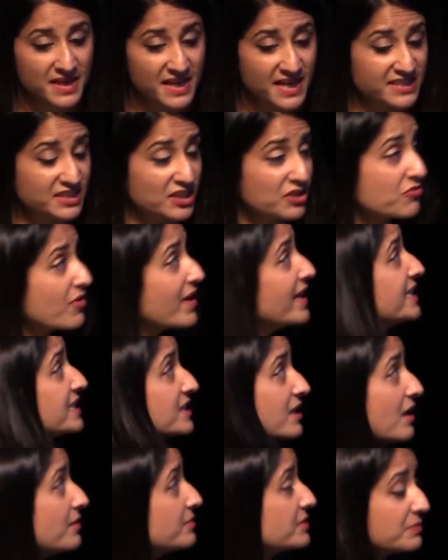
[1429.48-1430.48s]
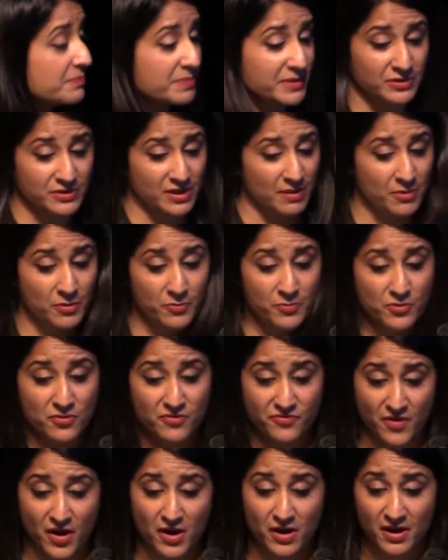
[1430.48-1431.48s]
It's a great time to build up your
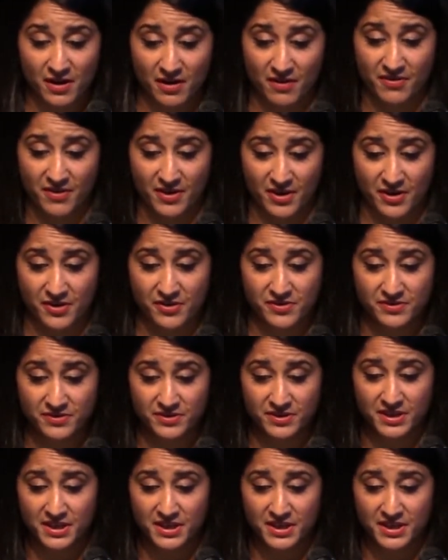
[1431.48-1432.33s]
portfolio though,